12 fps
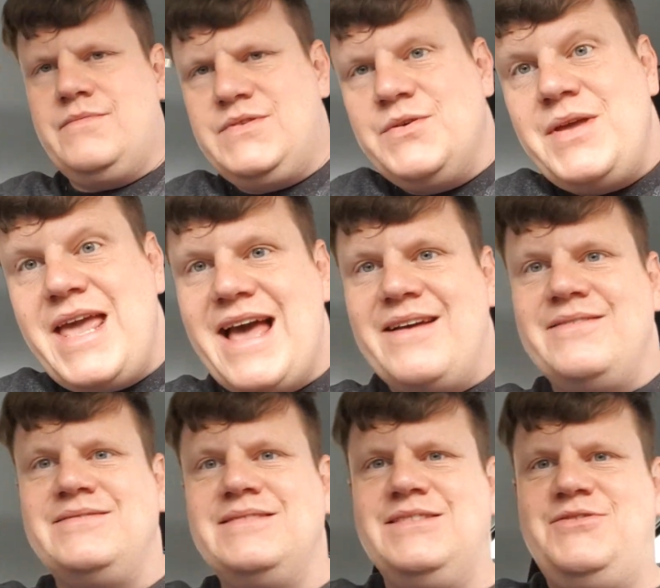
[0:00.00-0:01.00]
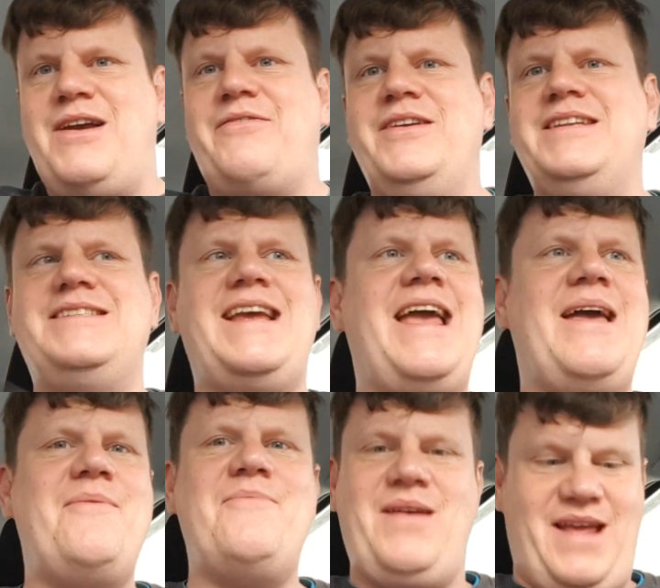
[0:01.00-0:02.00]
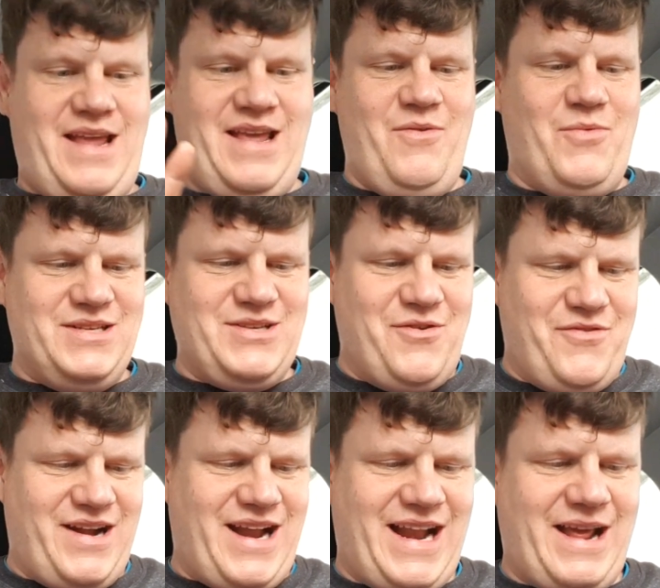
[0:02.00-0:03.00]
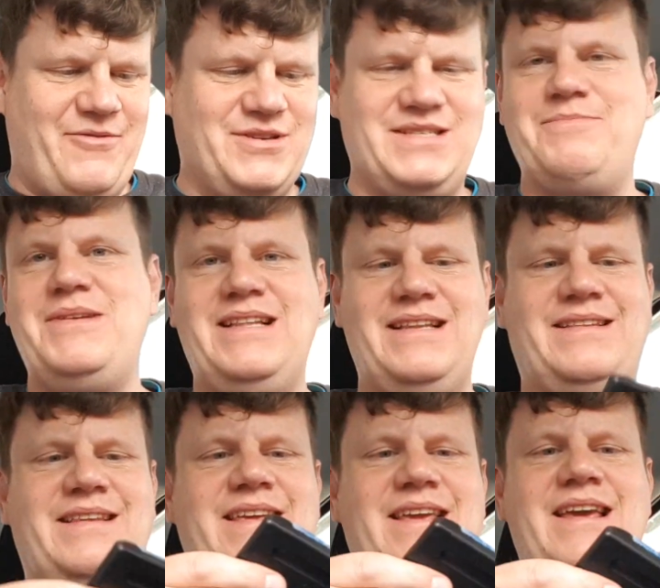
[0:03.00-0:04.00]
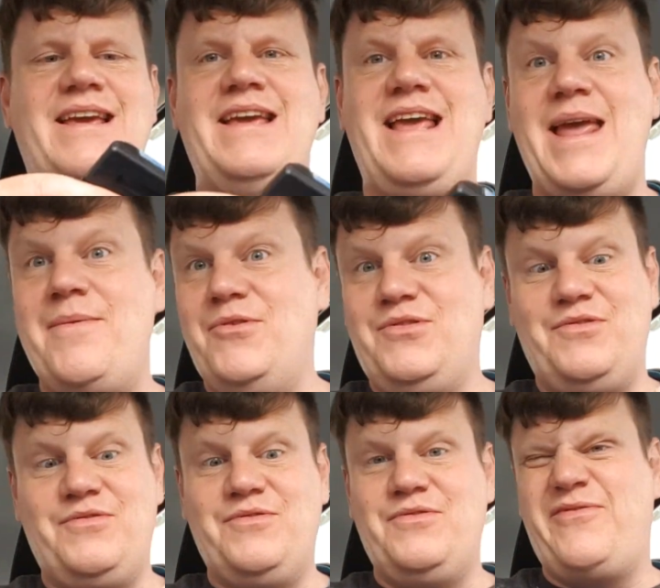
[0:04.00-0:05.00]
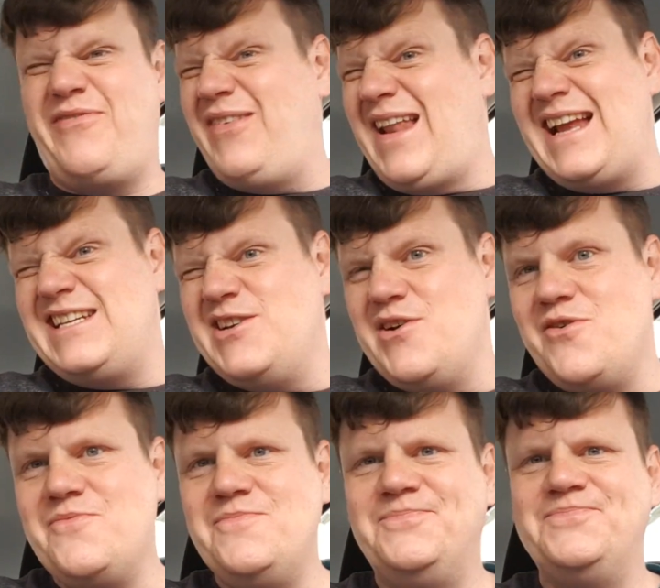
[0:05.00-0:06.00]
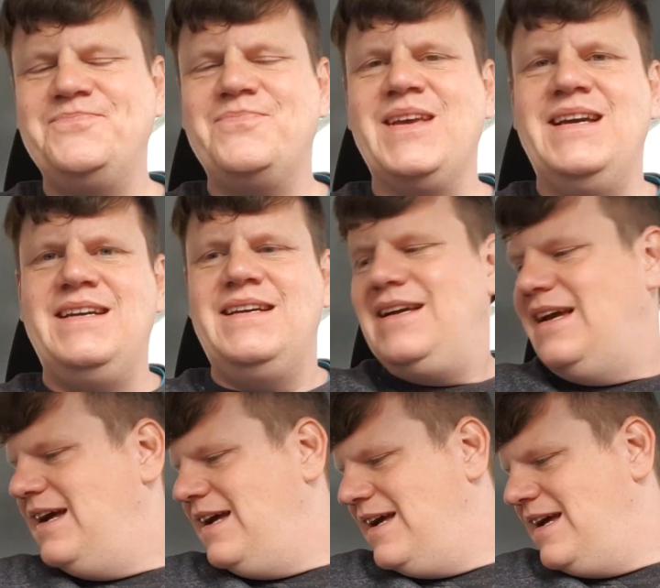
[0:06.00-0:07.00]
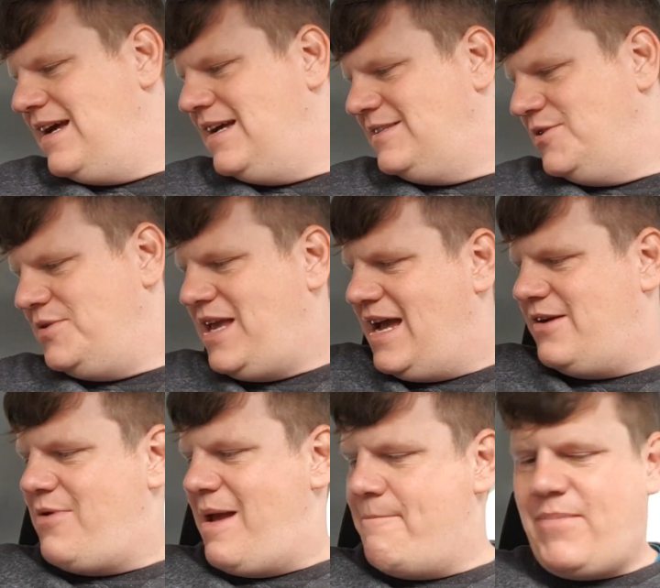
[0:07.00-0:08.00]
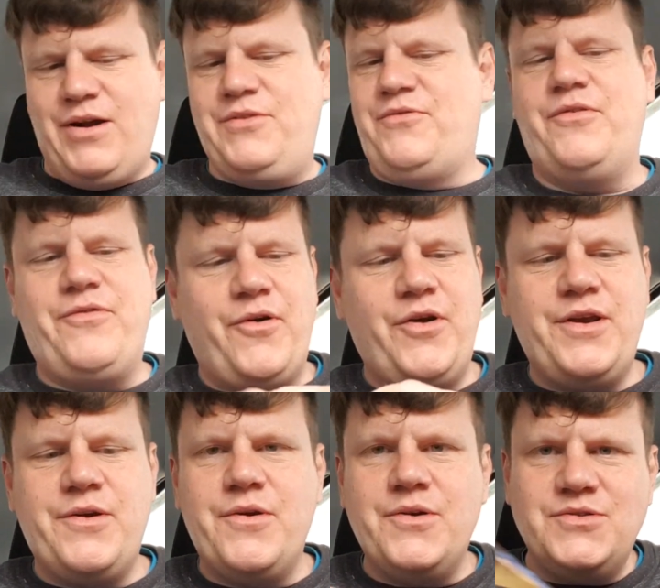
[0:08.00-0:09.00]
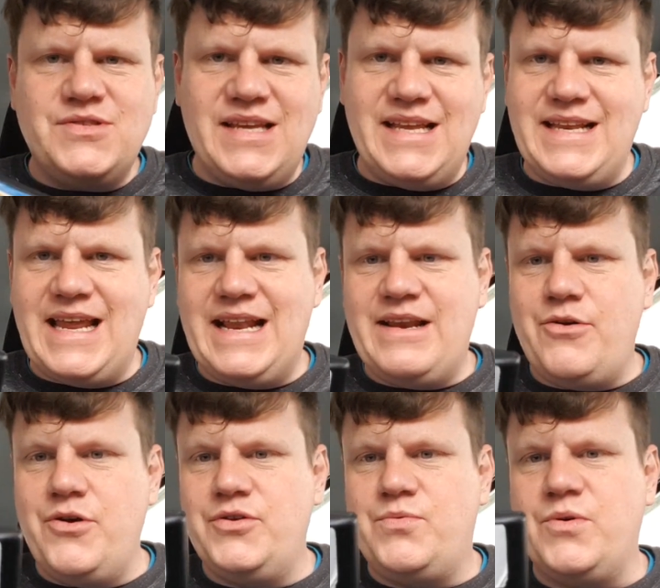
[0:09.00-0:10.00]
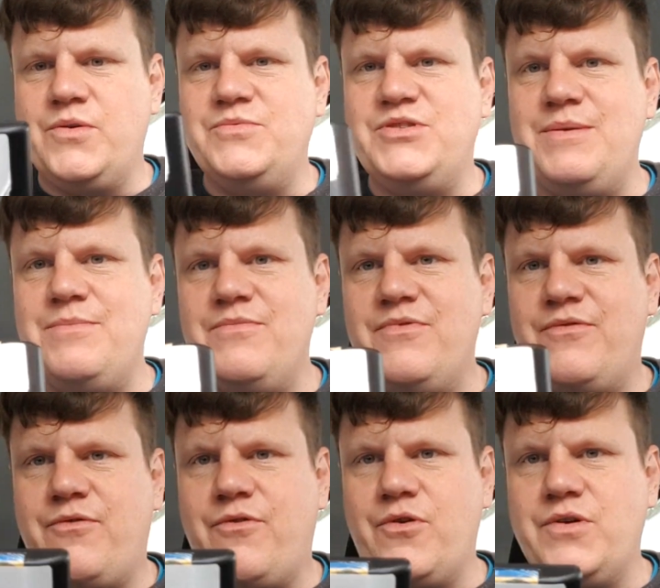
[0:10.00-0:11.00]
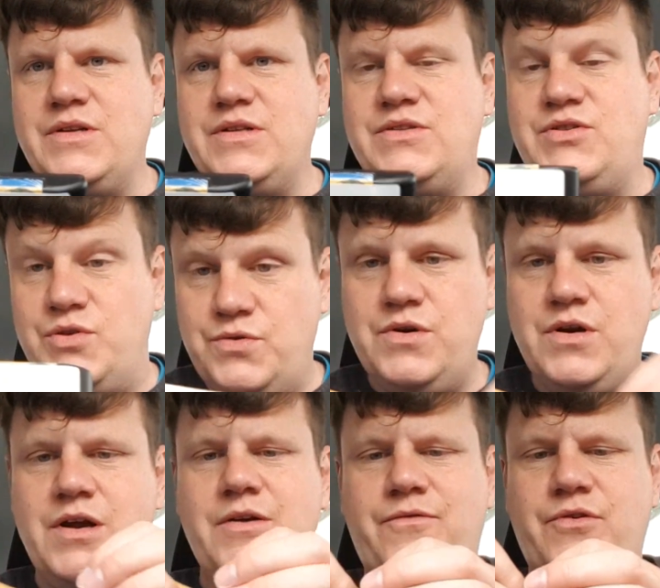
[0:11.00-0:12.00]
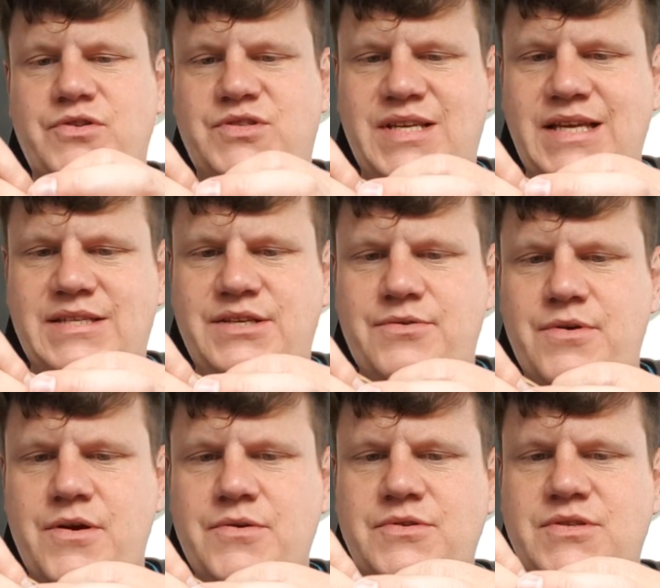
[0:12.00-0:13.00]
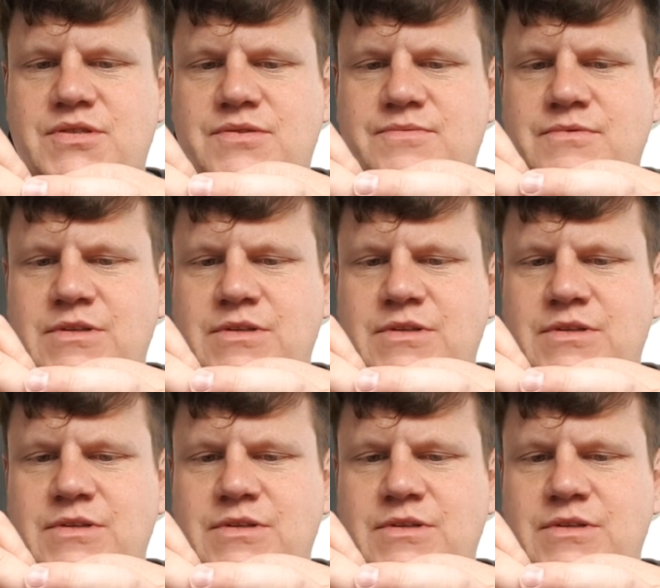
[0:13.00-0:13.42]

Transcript: So yeah, traffic jam was over and I was immediately able to flash home. So yeah, Rampart for €4 and then Earthworm Jim for 2 for €6.